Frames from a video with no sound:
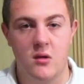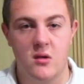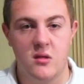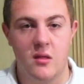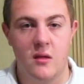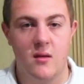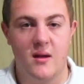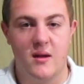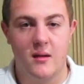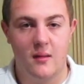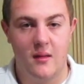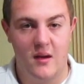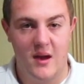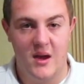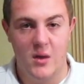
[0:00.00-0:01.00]
they're not going to
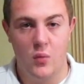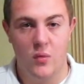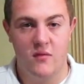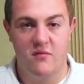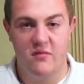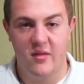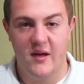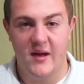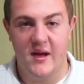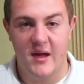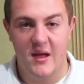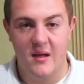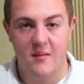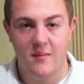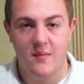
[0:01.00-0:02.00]
let anyone
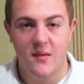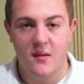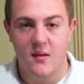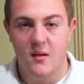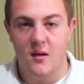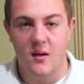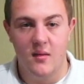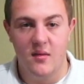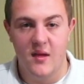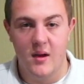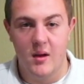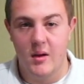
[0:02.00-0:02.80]
fly on their